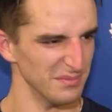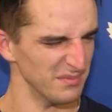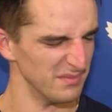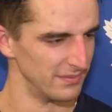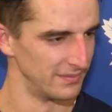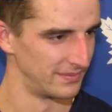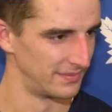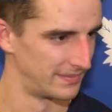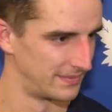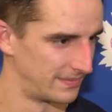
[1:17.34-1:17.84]

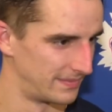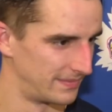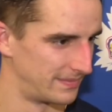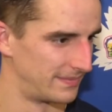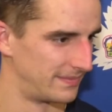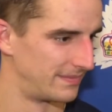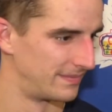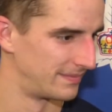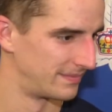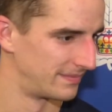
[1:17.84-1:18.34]
What's the
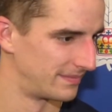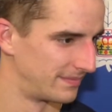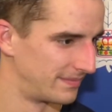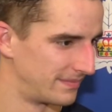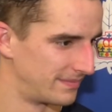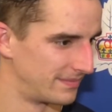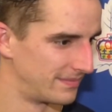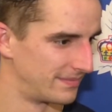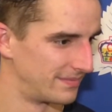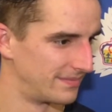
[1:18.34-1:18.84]
travel
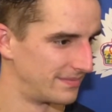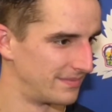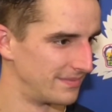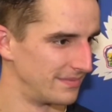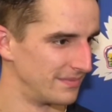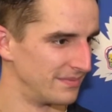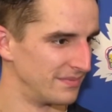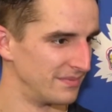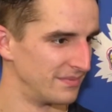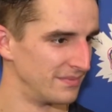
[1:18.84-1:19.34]
like
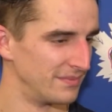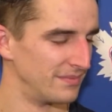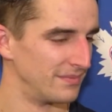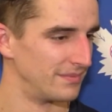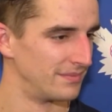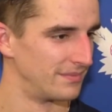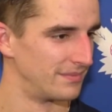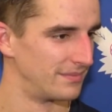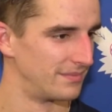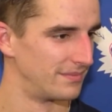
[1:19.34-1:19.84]
with
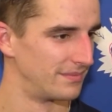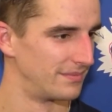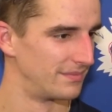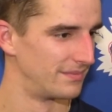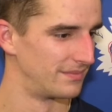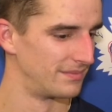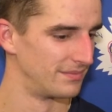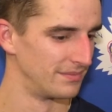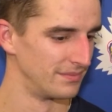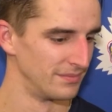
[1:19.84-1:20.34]
St. John's?
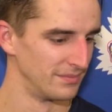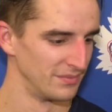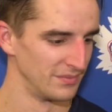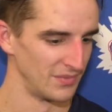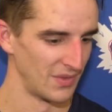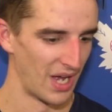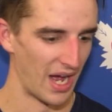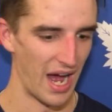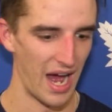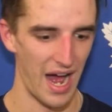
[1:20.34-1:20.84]

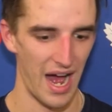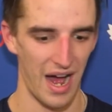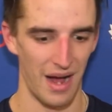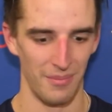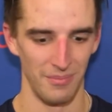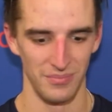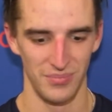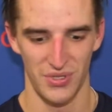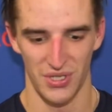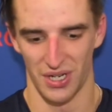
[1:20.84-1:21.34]

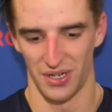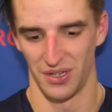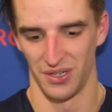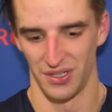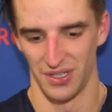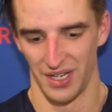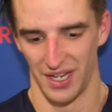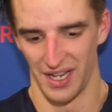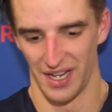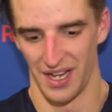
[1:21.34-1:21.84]

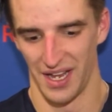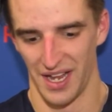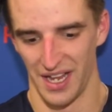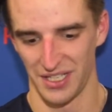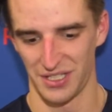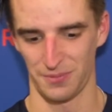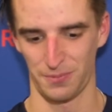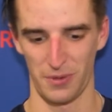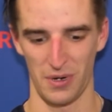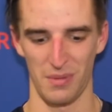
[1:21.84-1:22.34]
So
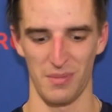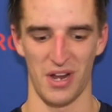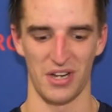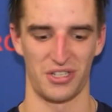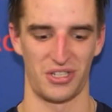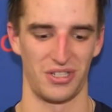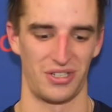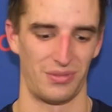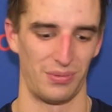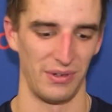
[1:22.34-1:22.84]
it's pretty
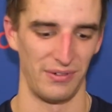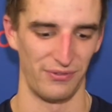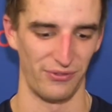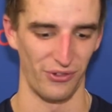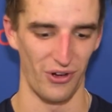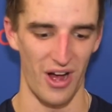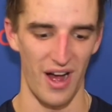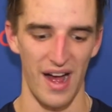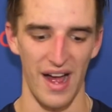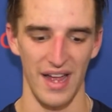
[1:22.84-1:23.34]
much just we
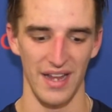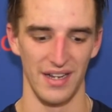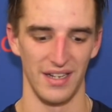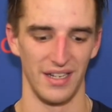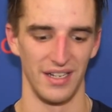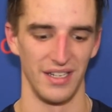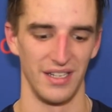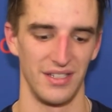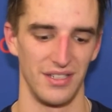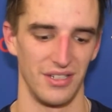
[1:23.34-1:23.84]
fly
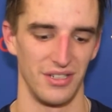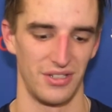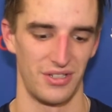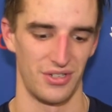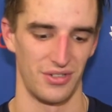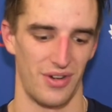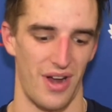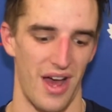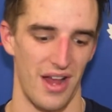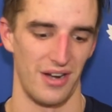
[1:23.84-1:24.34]
to either
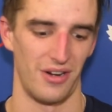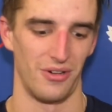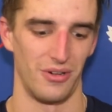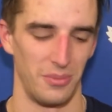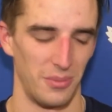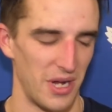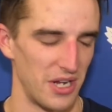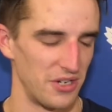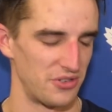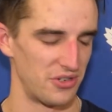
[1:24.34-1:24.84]
Toronto
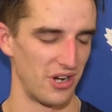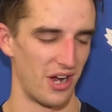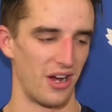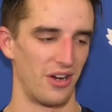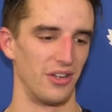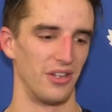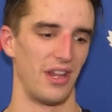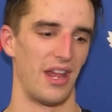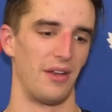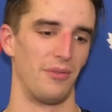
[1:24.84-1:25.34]
or
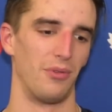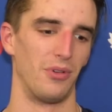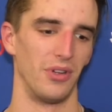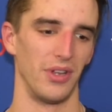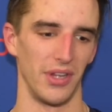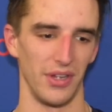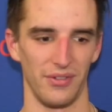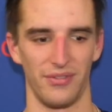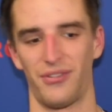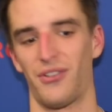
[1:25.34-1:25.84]
Montreal, and then we'll
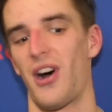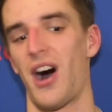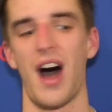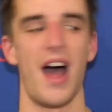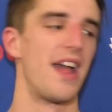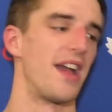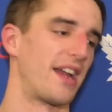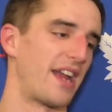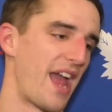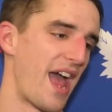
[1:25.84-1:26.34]
either
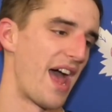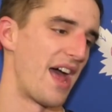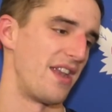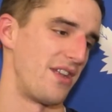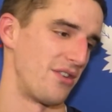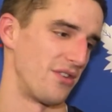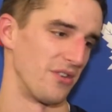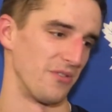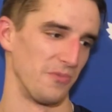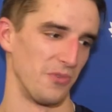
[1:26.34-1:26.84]
fly
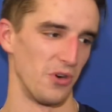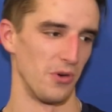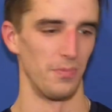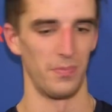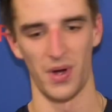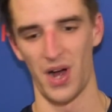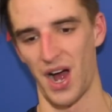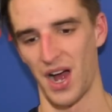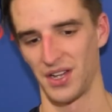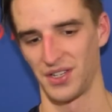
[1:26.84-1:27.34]
again or we'll
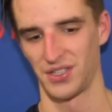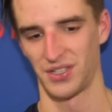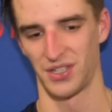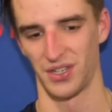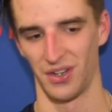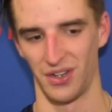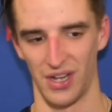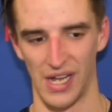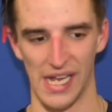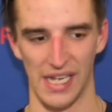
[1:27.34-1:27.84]
bus.
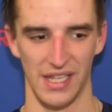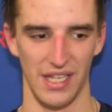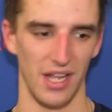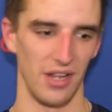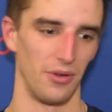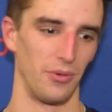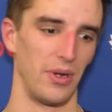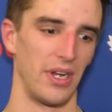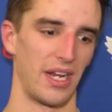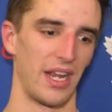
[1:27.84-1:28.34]
So like the
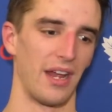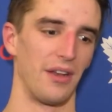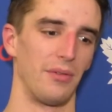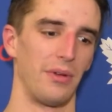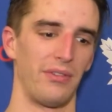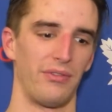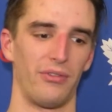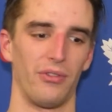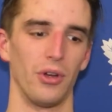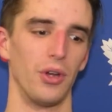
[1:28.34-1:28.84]
other weekend
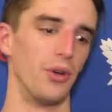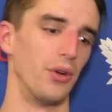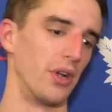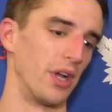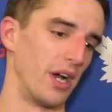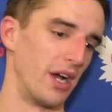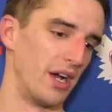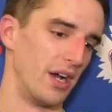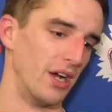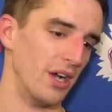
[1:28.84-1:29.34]
we flew
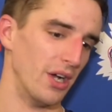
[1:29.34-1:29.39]
to